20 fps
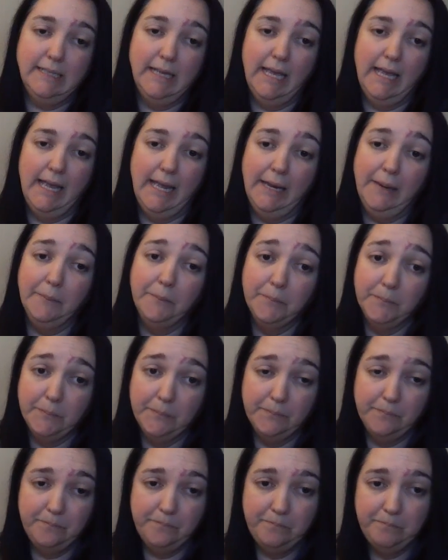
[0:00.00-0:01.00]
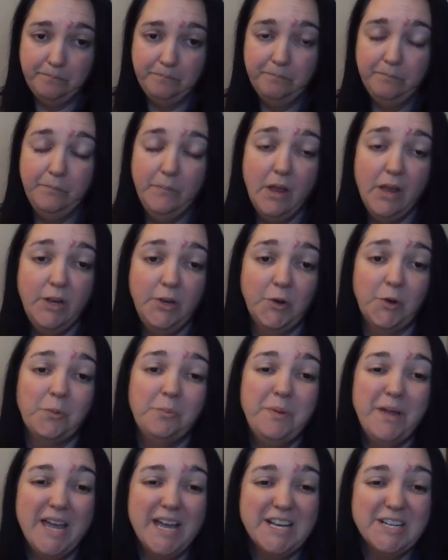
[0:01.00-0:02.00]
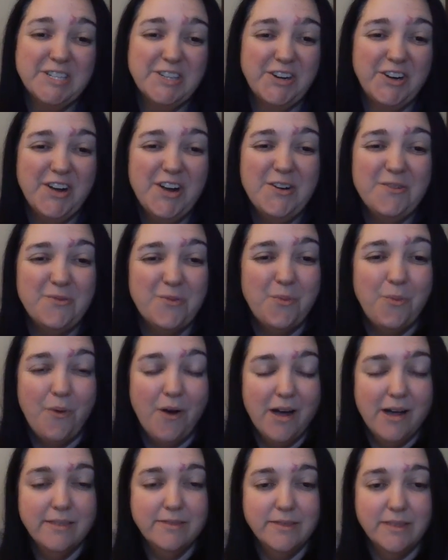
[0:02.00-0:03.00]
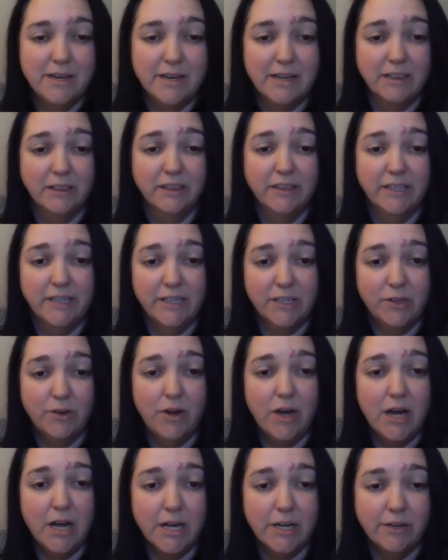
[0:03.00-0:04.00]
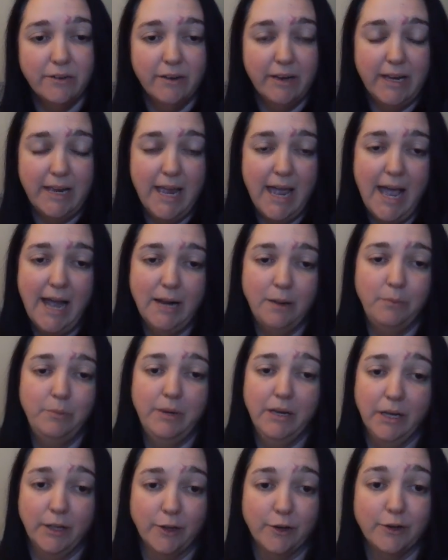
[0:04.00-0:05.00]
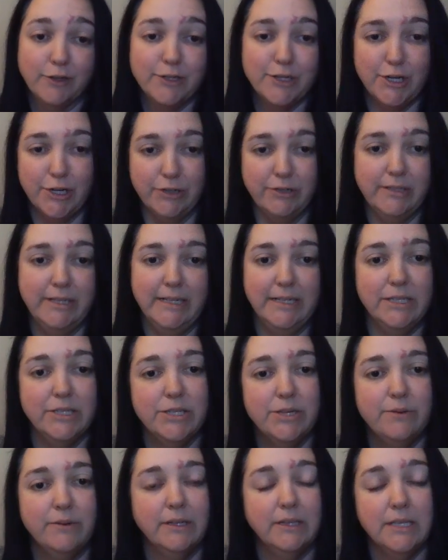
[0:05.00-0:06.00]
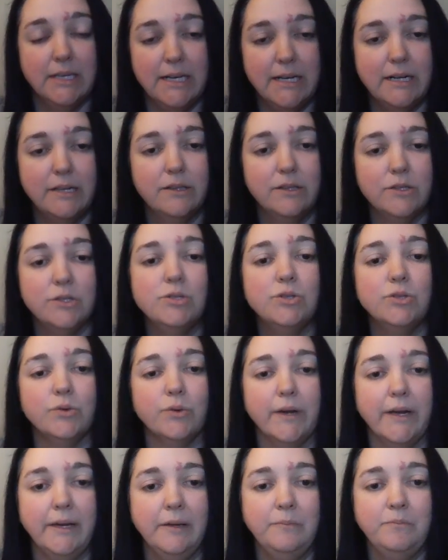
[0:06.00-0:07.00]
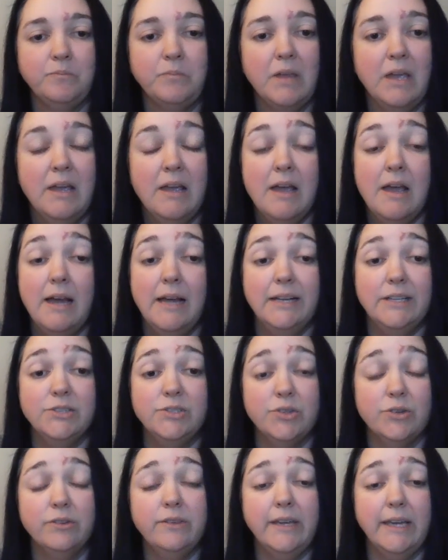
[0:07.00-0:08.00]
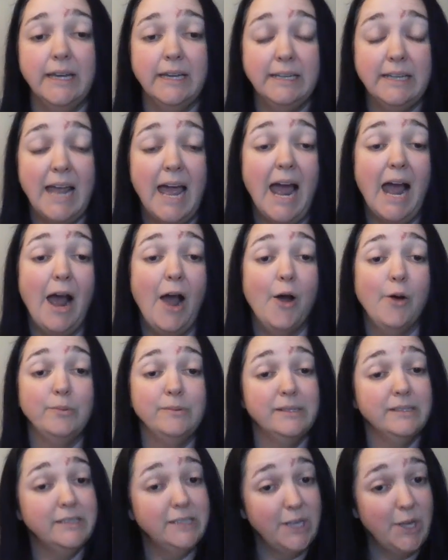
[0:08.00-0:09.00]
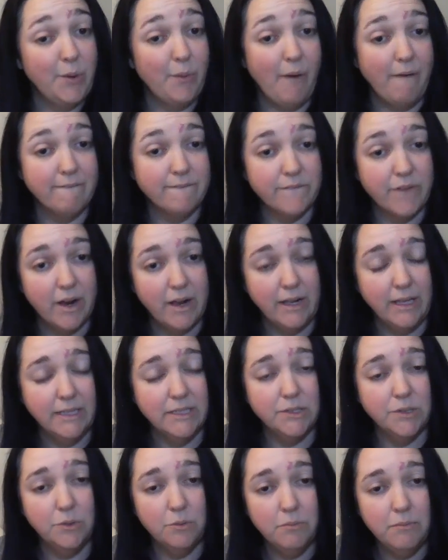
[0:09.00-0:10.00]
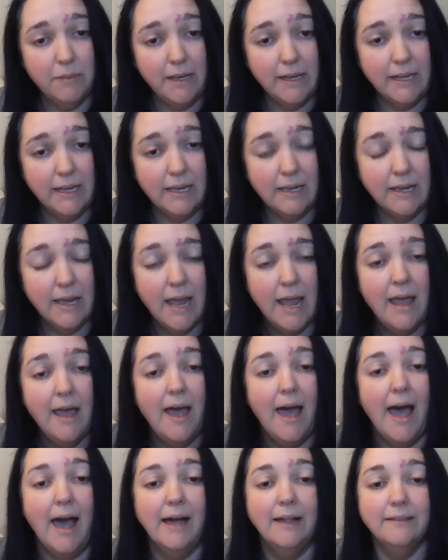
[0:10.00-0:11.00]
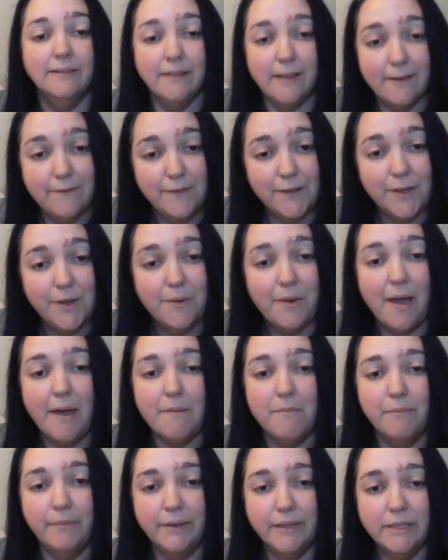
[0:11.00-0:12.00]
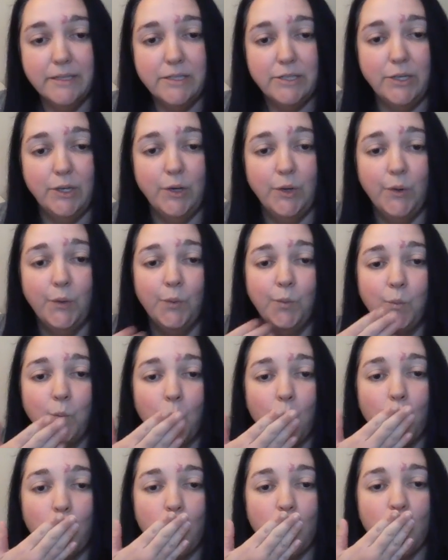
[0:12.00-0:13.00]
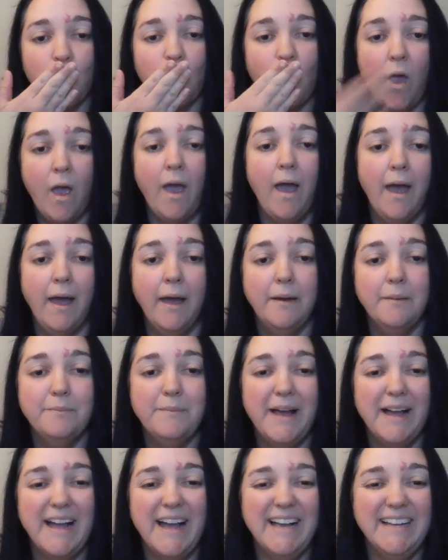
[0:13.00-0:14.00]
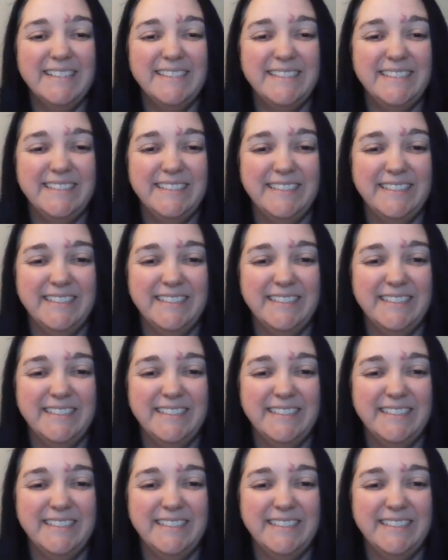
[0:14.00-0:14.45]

see your picture of what the little hungry caterpillar turned into at the end of the story. Until then, I hope to see you on Friday's Zoom meeting. I love you. I miss you. Bye, guys.